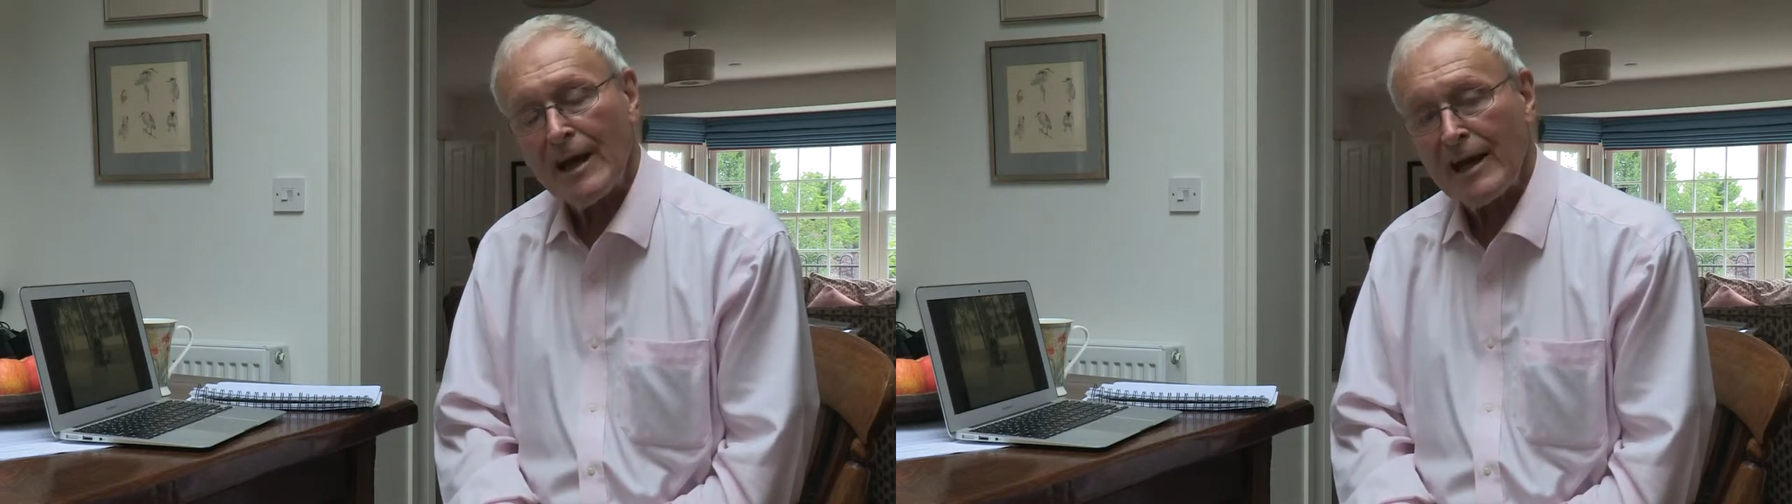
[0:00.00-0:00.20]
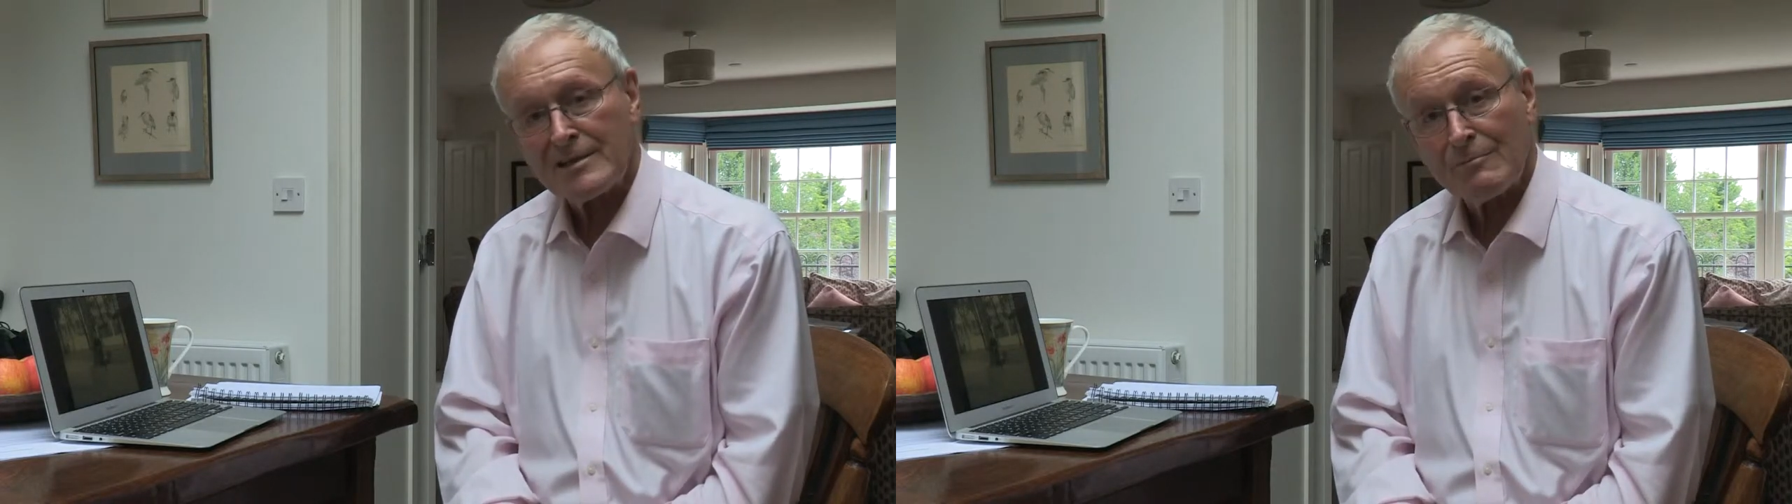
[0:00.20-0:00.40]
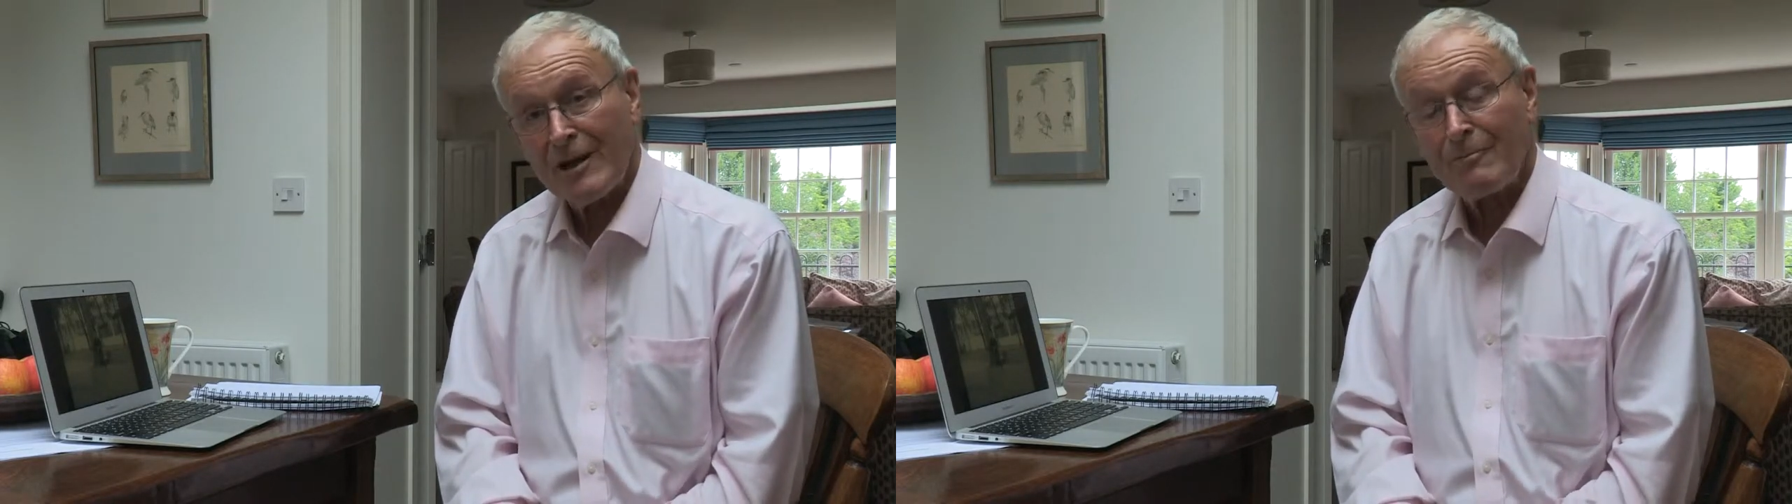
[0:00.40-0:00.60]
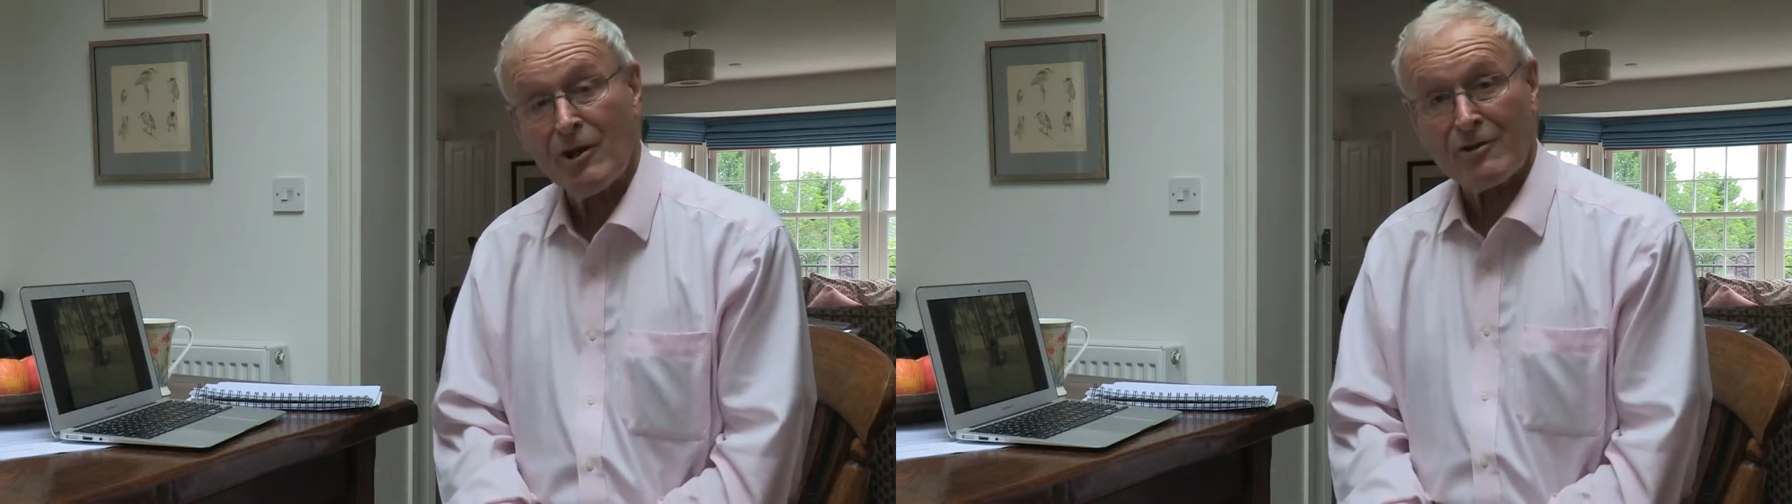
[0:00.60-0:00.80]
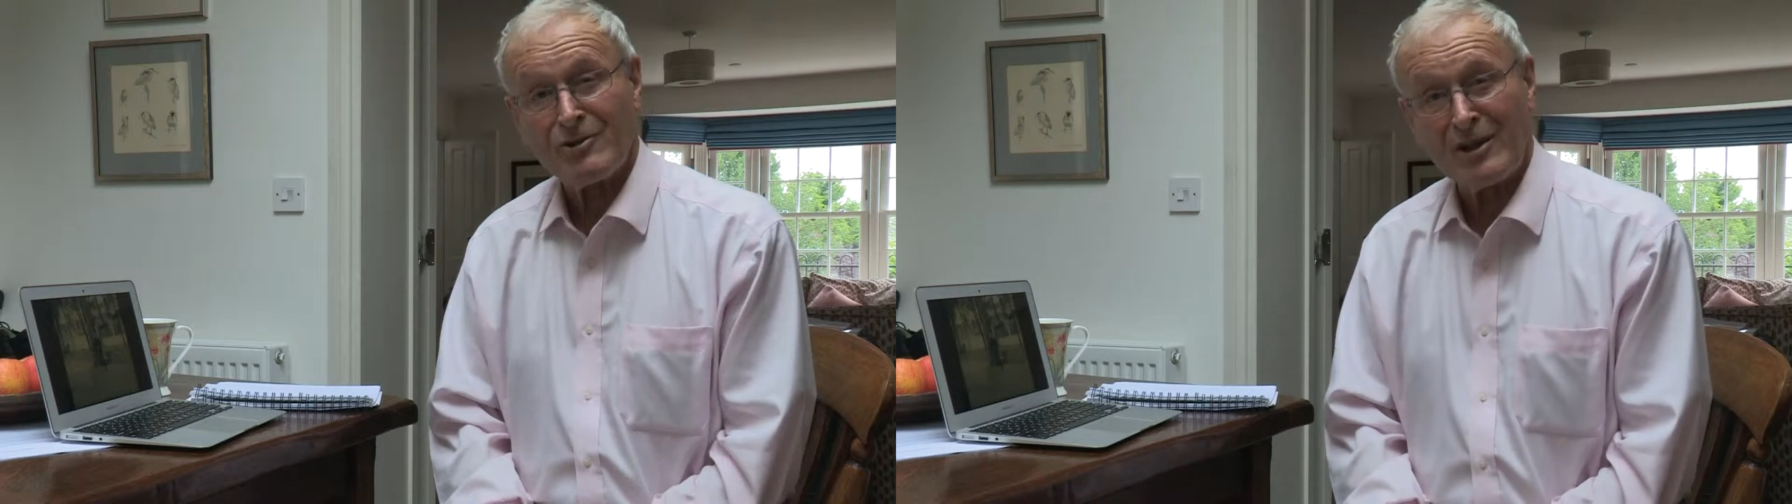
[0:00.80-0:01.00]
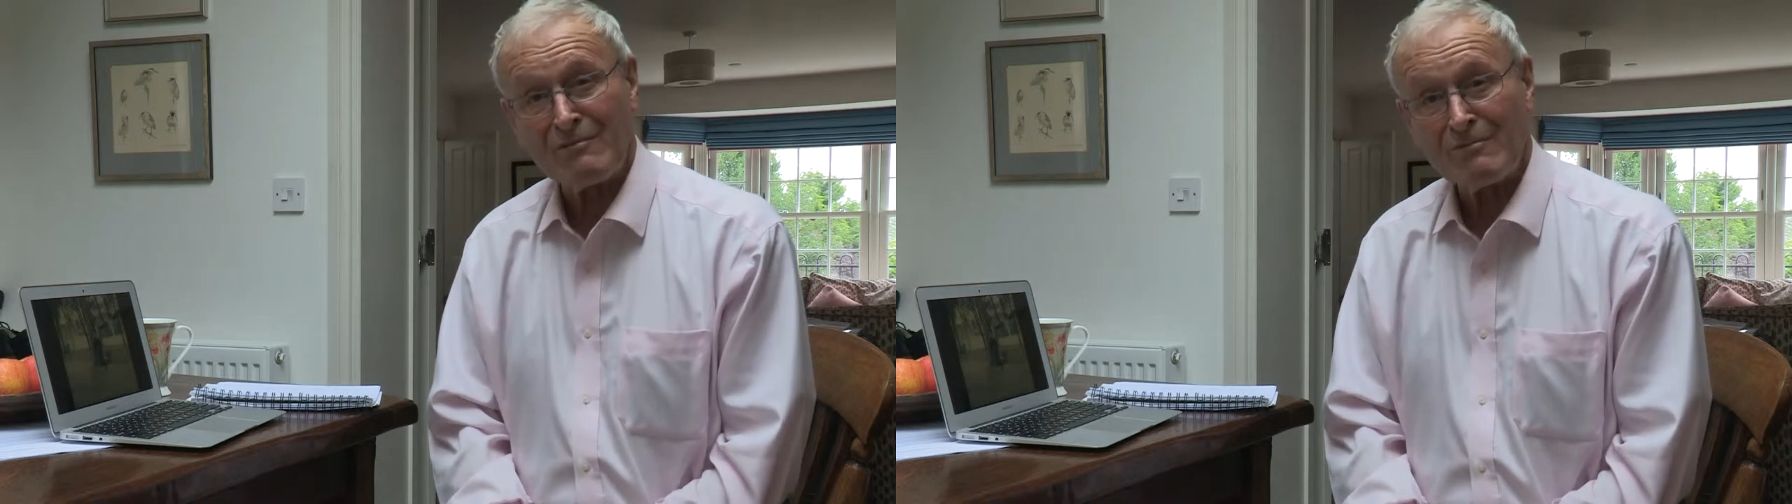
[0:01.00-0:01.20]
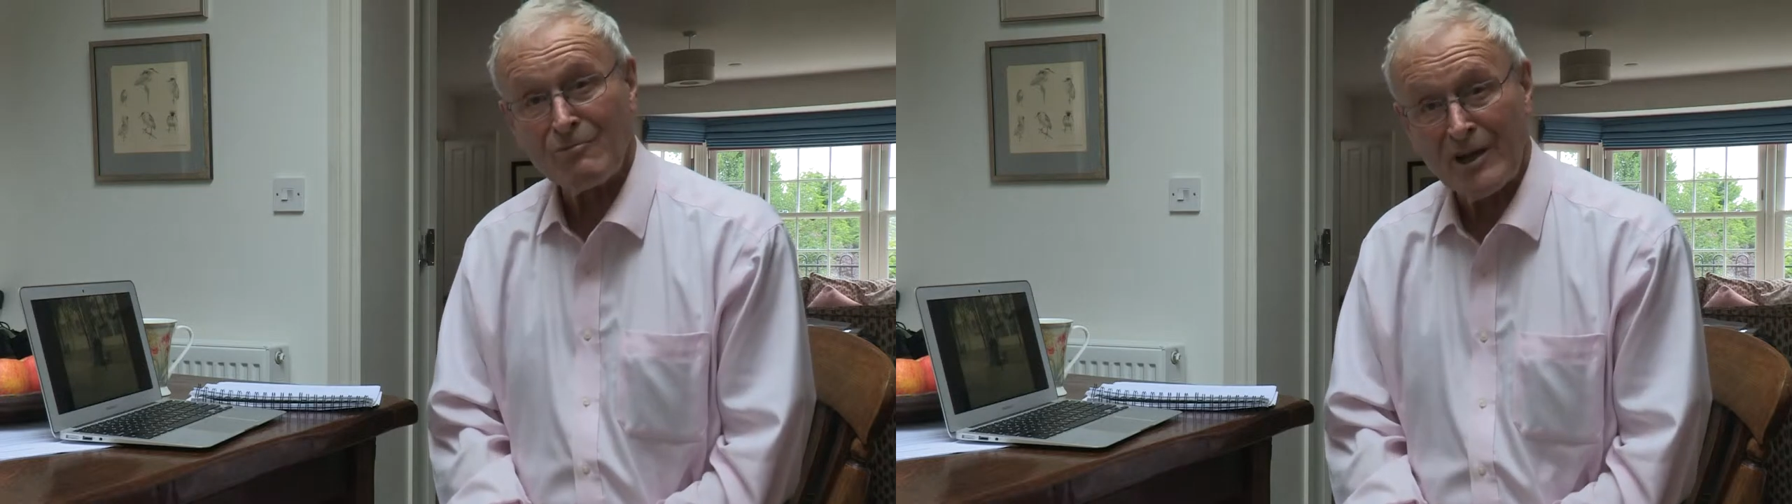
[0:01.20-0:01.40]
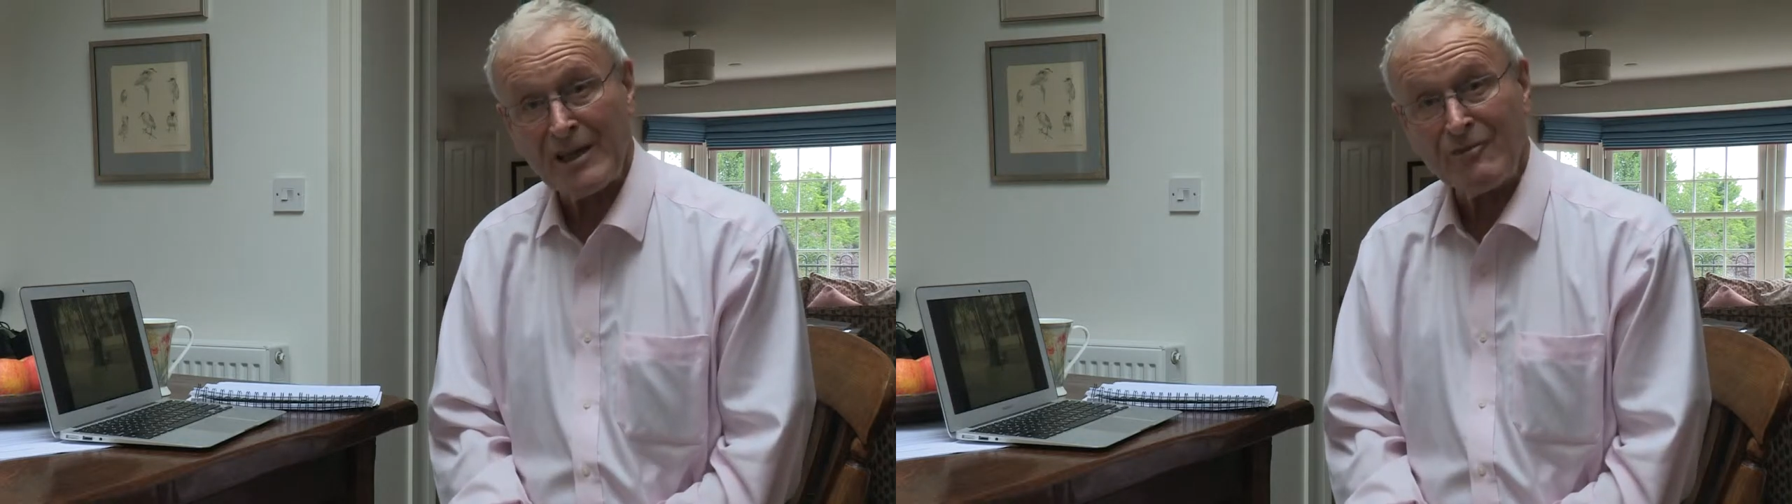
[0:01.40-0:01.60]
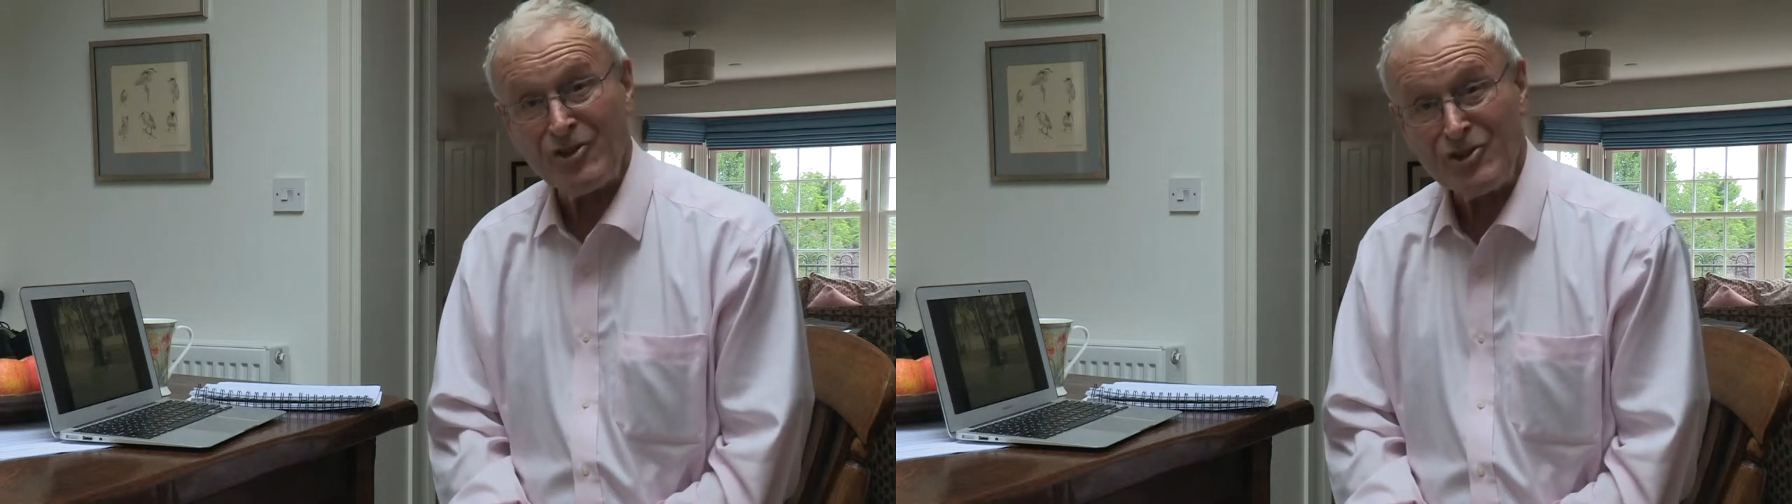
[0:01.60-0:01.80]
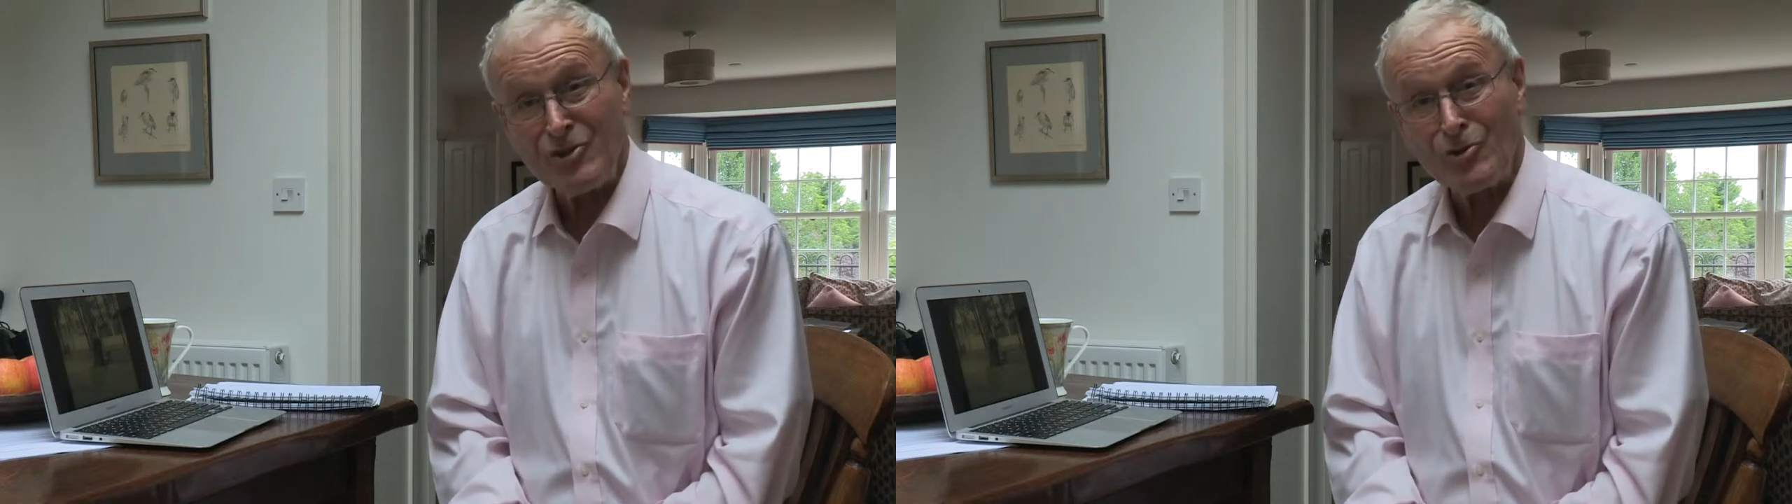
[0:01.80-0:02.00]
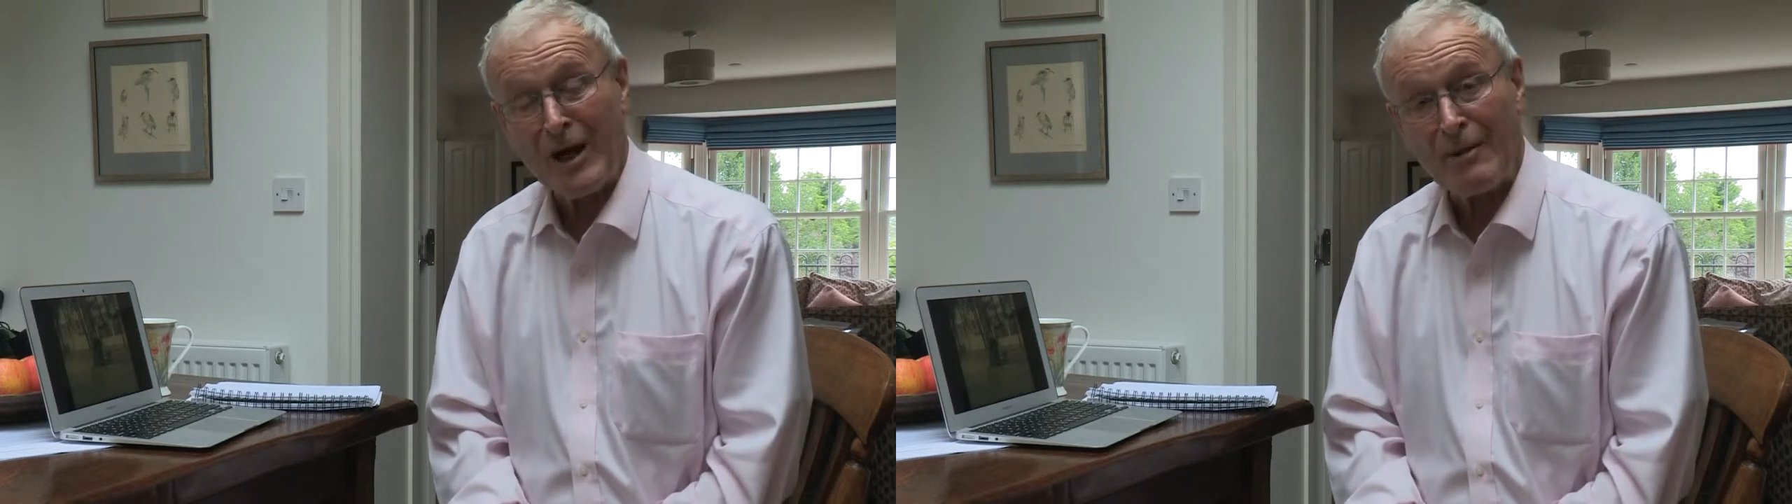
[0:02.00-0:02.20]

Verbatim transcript: I said, well, I'm not doing working for you,